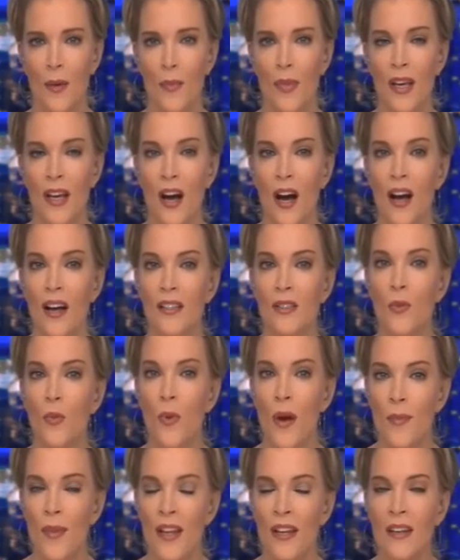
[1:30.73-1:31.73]

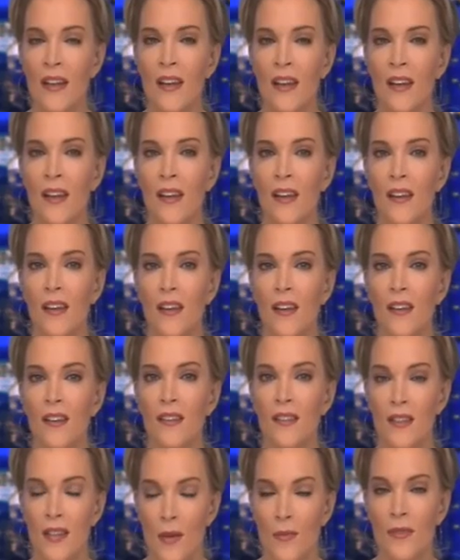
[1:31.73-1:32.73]
because women
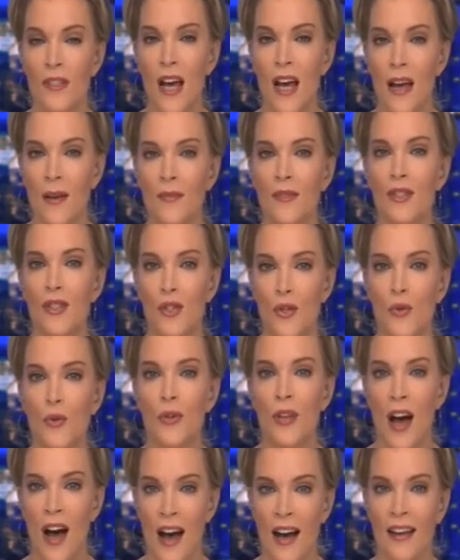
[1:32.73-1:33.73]
sometimes movement, do
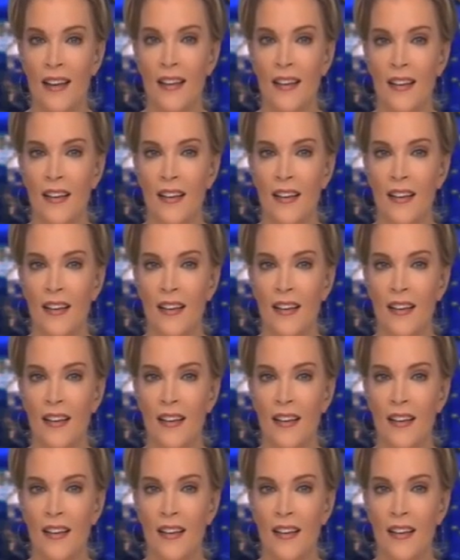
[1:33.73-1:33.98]
this, lie.